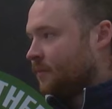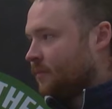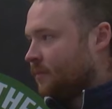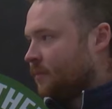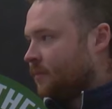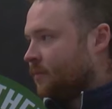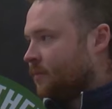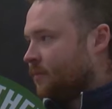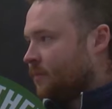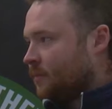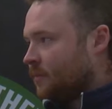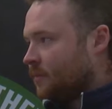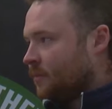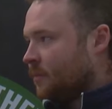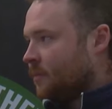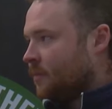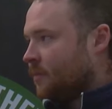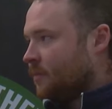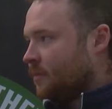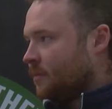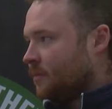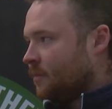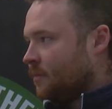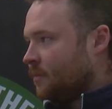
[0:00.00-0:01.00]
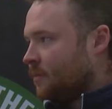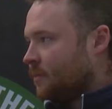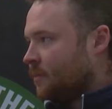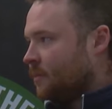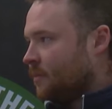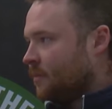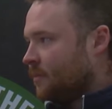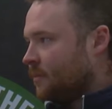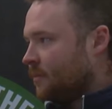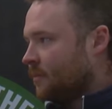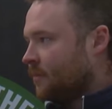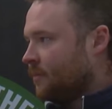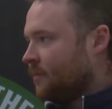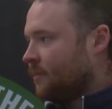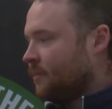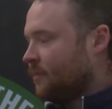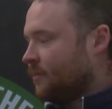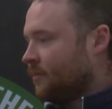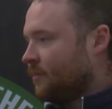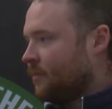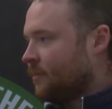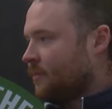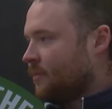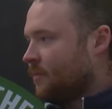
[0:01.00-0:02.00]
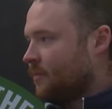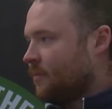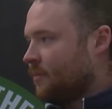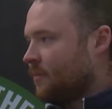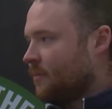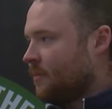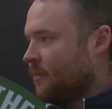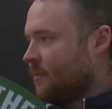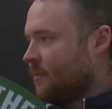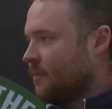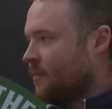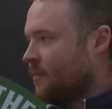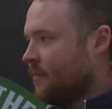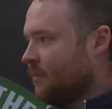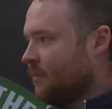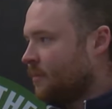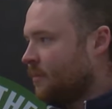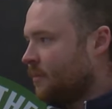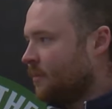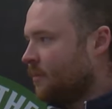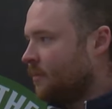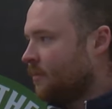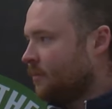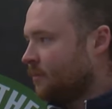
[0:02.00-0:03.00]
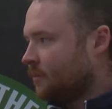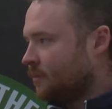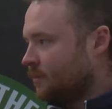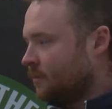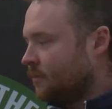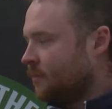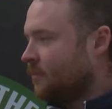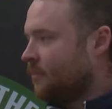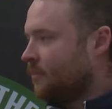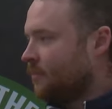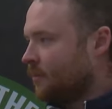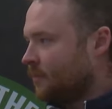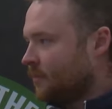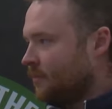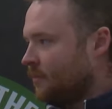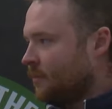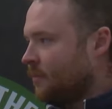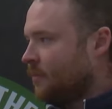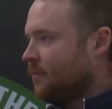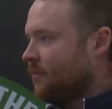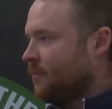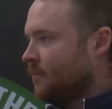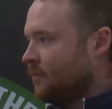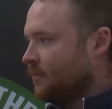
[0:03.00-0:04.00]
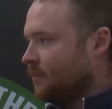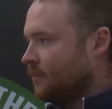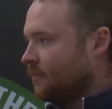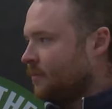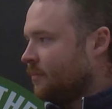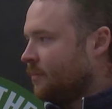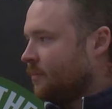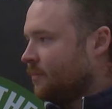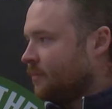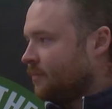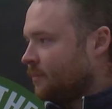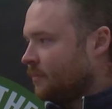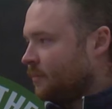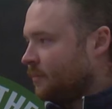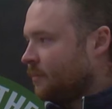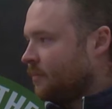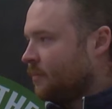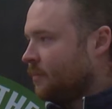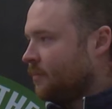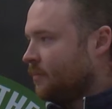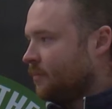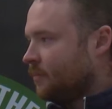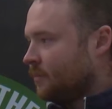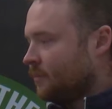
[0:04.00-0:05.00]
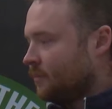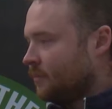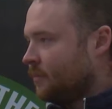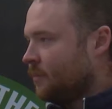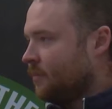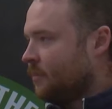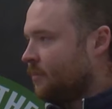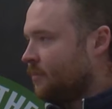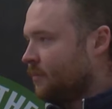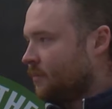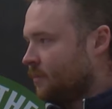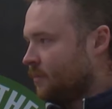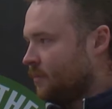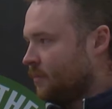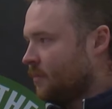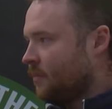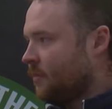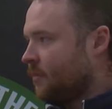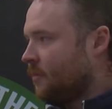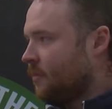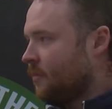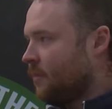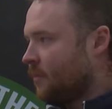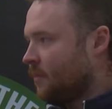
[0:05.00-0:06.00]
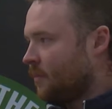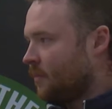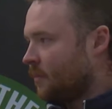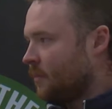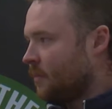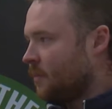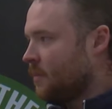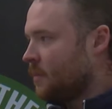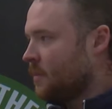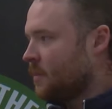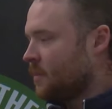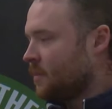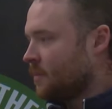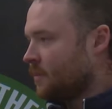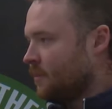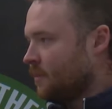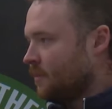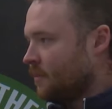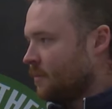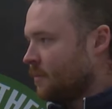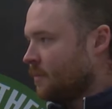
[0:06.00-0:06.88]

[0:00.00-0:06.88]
(not speaking)